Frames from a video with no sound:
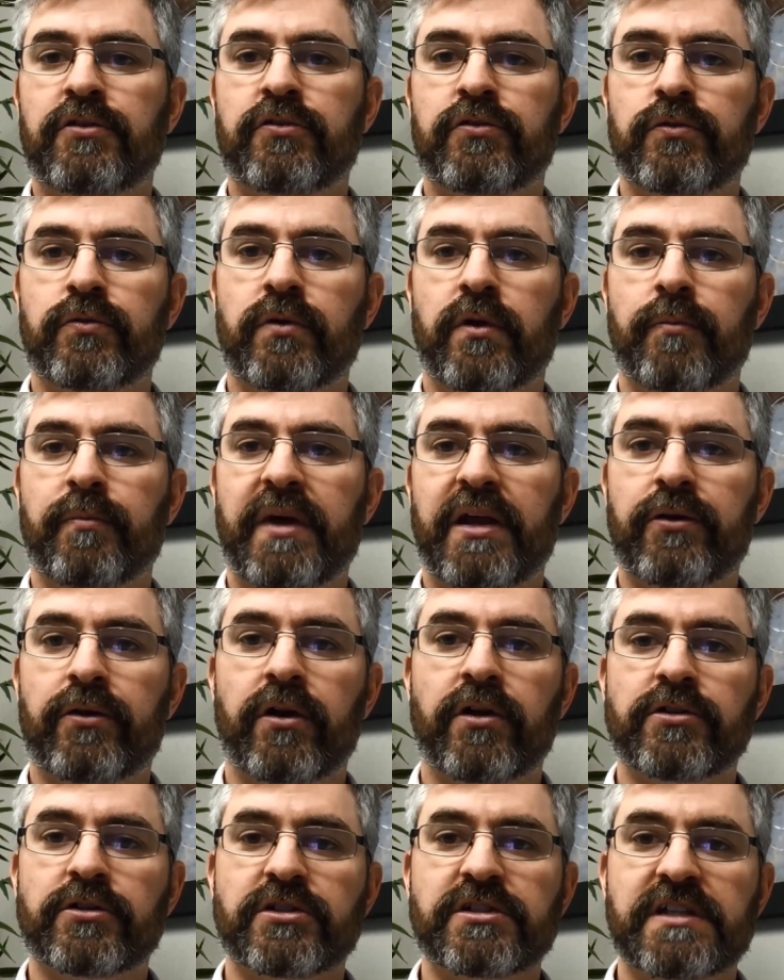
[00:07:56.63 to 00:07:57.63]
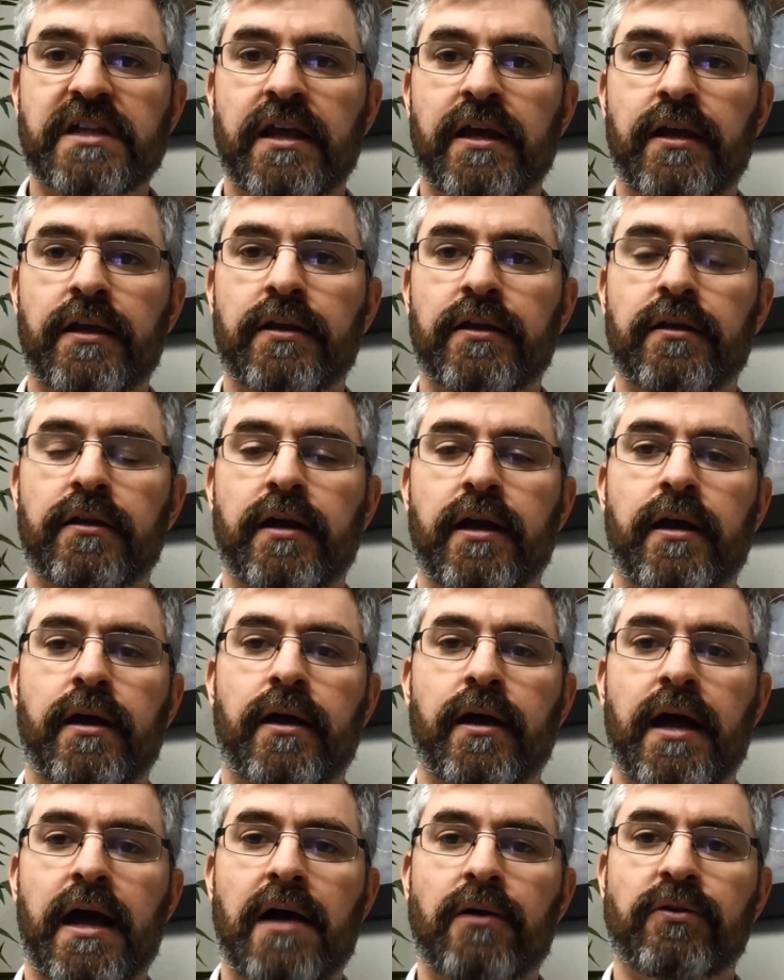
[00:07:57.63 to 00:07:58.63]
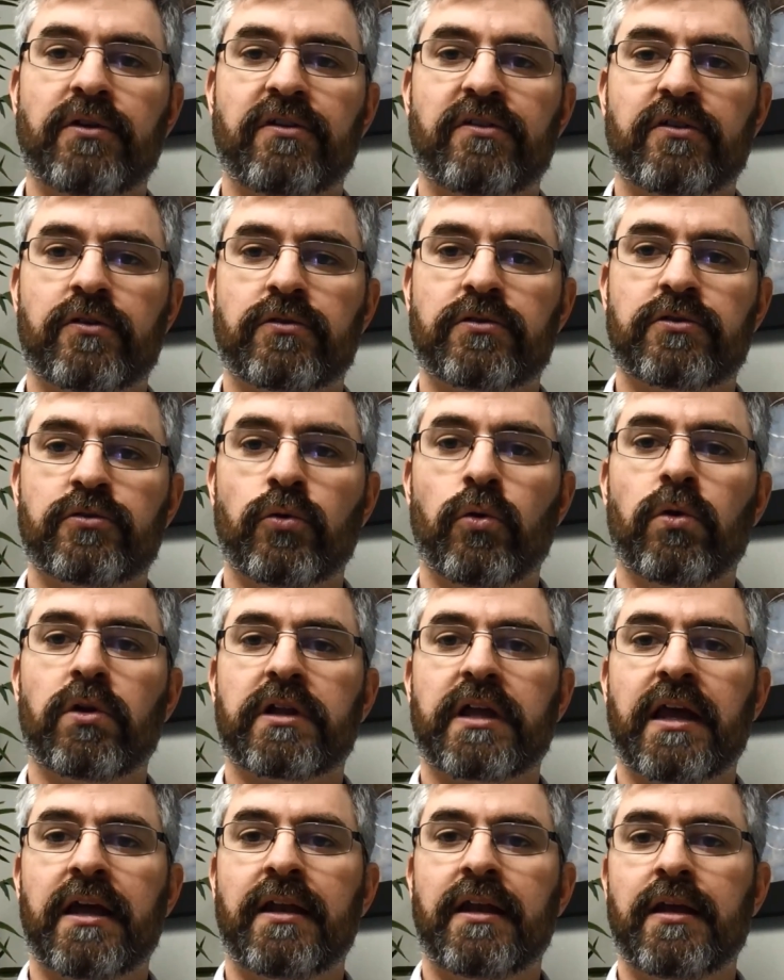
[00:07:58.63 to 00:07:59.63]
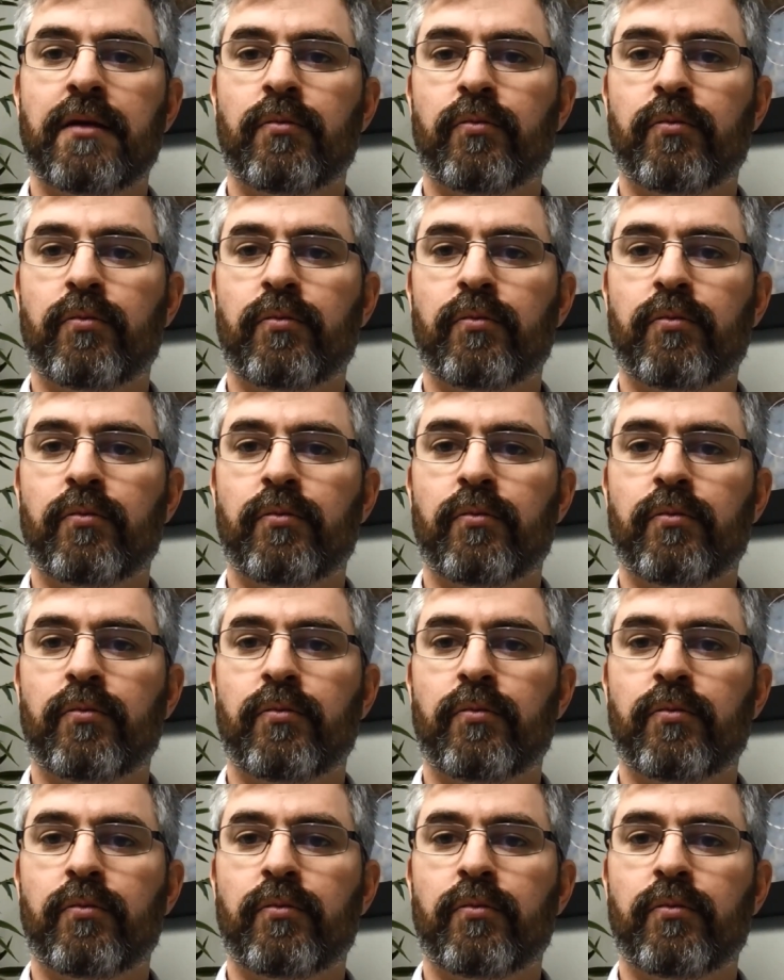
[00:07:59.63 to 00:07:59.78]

to better understand how this tool can